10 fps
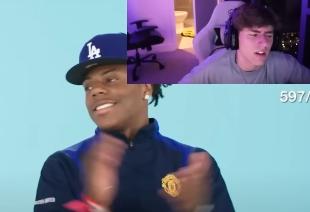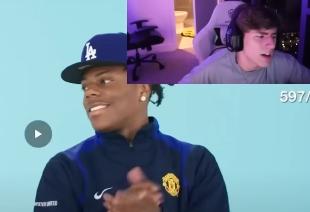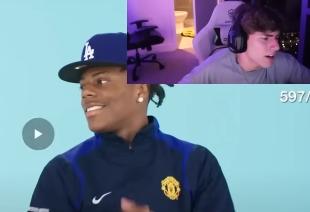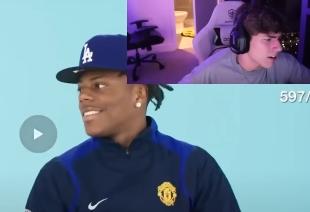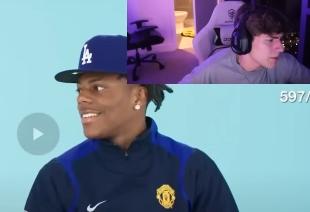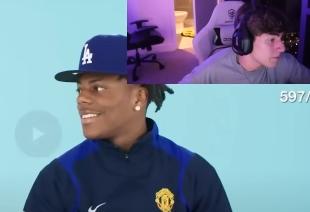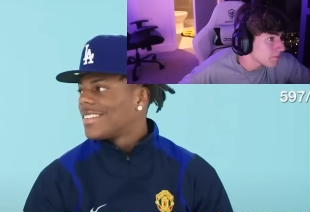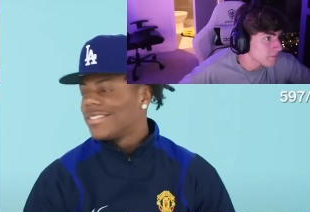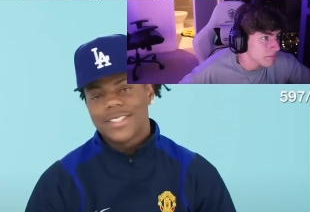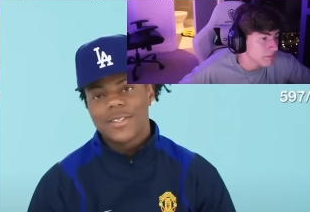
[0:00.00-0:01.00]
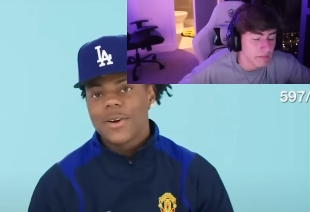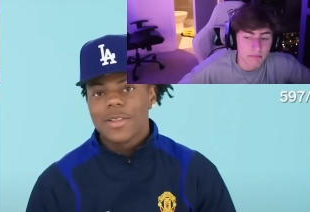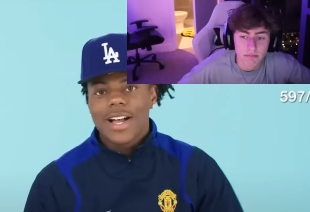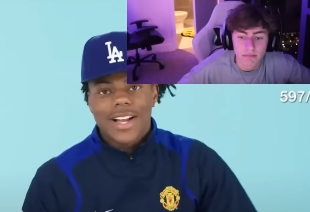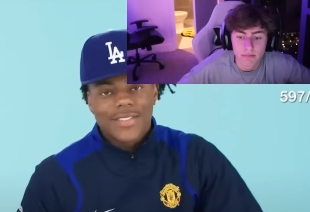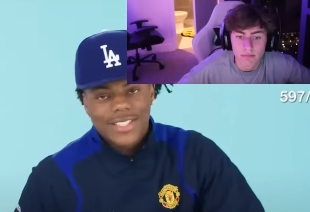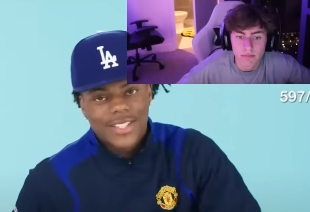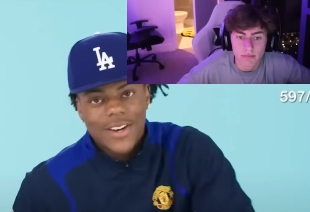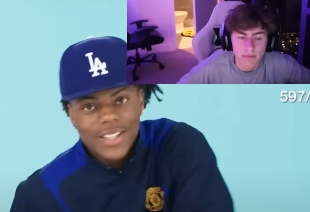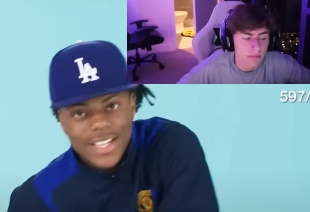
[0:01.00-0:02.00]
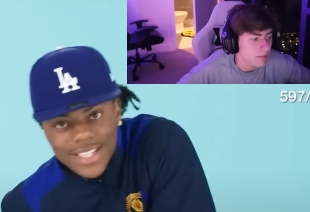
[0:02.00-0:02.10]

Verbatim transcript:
Speaker 1: go live. Then you go live. That's all it